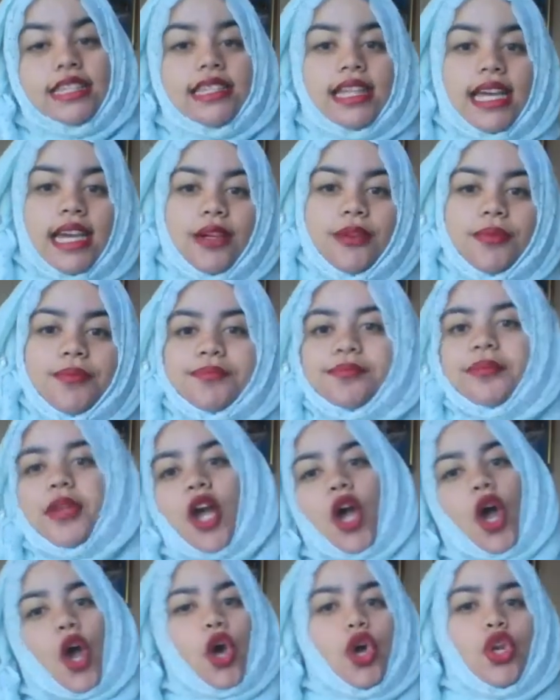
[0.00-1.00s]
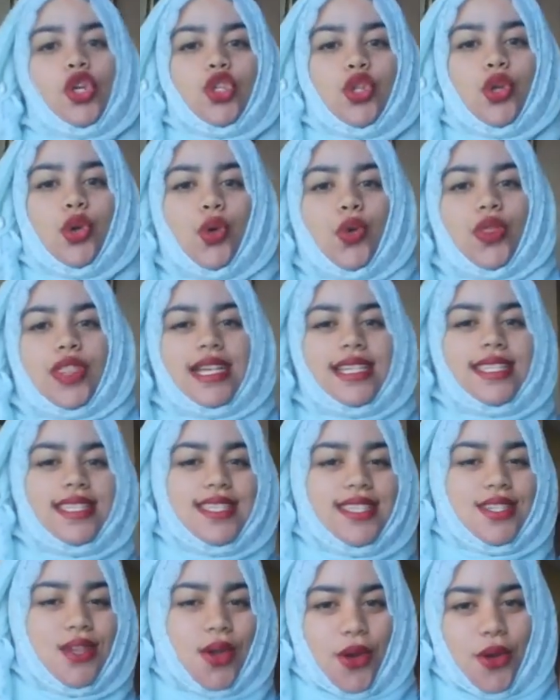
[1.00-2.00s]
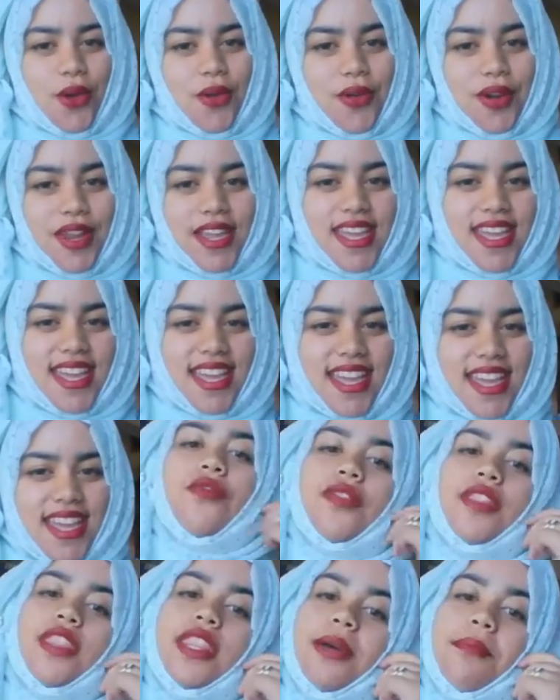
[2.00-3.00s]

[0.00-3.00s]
Now, on to the story of